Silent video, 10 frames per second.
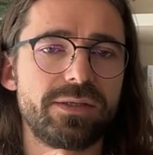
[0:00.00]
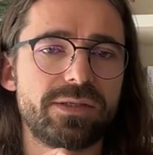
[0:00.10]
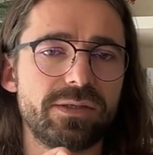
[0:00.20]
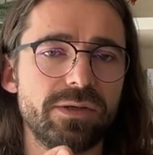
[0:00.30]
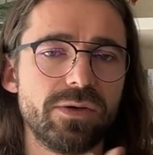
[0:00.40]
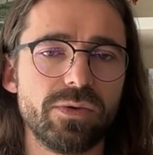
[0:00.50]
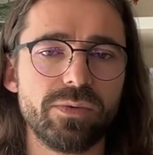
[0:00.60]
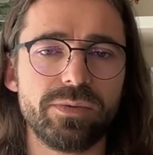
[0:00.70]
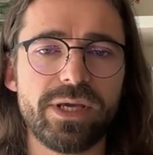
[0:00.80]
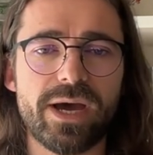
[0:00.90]

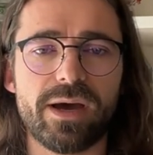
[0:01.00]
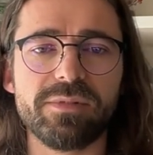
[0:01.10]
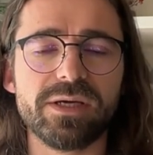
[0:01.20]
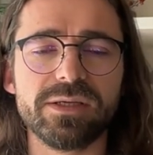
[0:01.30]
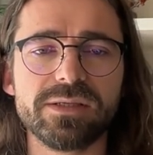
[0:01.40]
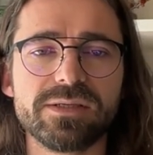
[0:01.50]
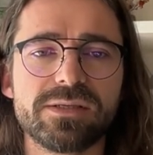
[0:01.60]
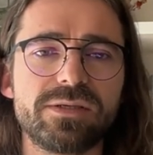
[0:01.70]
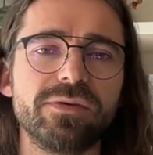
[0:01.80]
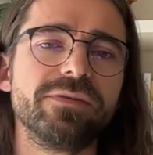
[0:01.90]
So yeah, I mean
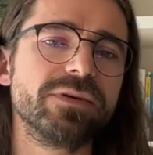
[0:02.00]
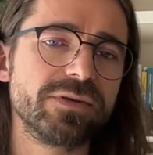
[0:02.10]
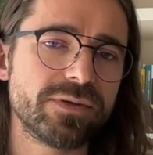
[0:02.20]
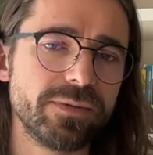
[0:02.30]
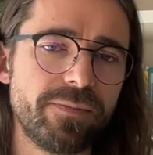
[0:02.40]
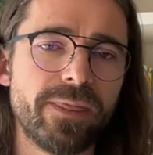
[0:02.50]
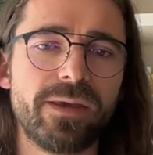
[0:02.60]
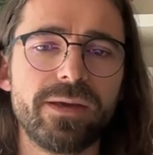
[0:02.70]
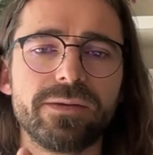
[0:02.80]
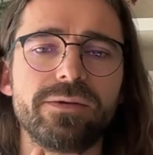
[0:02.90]
it's universal
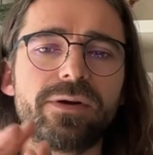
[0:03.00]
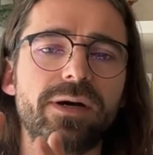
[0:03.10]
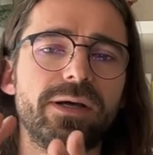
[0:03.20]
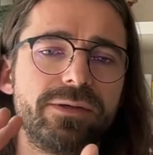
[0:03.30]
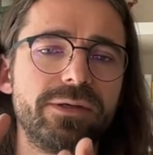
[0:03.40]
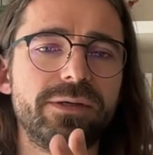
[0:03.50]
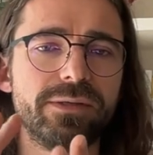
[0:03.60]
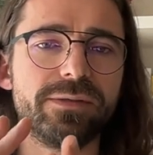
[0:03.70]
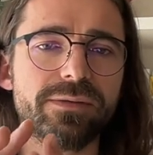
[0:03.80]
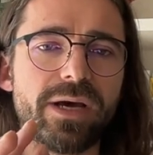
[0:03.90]
there are
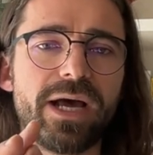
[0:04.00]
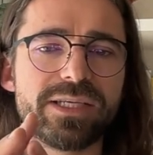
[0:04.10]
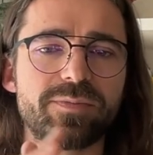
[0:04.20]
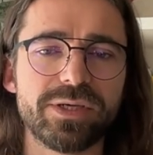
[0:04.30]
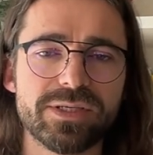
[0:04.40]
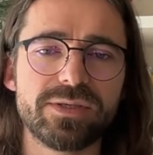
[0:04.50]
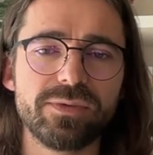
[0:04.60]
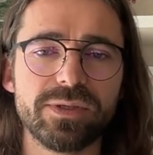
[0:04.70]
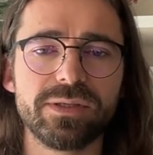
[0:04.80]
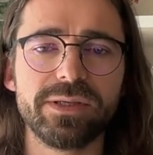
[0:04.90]
other aspects
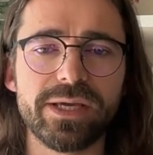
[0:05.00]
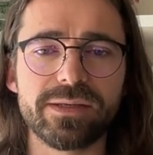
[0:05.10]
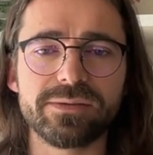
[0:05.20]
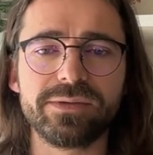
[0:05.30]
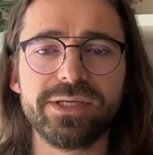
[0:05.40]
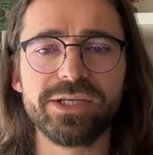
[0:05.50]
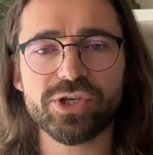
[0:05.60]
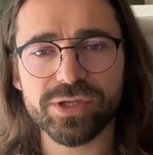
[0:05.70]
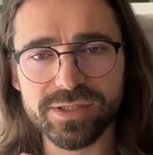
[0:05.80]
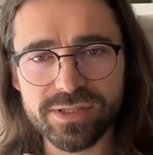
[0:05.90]
to it, like
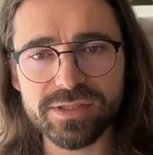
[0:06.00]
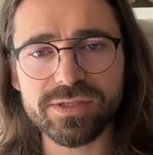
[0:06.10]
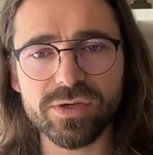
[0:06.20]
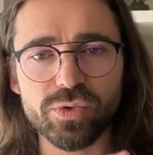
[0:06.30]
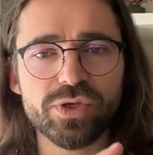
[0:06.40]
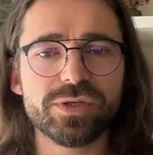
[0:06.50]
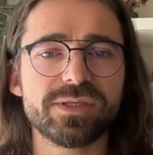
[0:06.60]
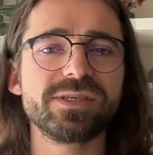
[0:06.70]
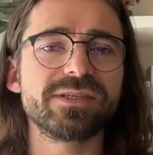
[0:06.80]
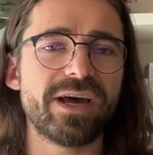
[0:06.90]
traditions and social
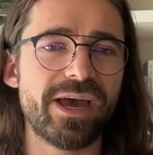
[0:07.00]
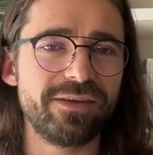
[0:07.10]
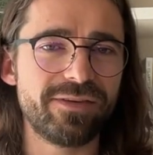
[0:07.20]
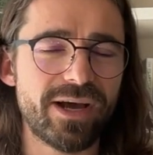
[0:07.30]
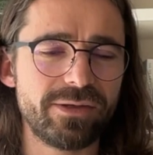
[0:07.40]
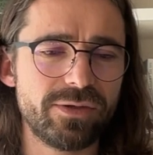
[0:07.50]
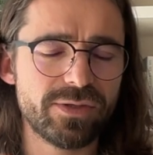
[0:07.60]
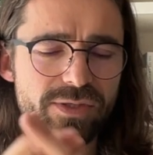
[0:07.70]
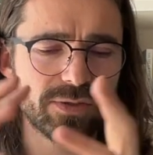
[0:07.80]
society values.